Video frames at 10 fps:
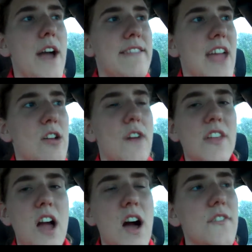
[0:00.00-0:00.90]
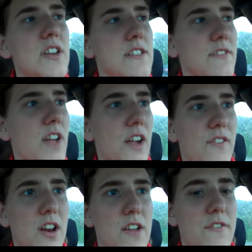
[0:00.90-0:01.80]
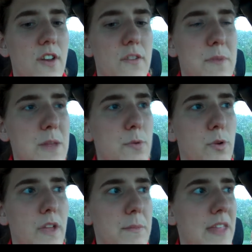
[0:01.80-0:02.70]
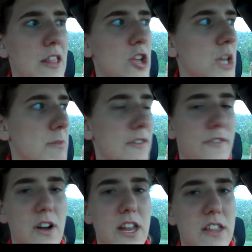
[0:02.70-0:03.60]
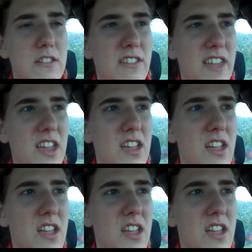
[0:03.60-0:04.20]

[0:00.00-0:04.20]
see, I don't have the confidence of vlogging in front of, in front of people. They, they look at me funny and it's like,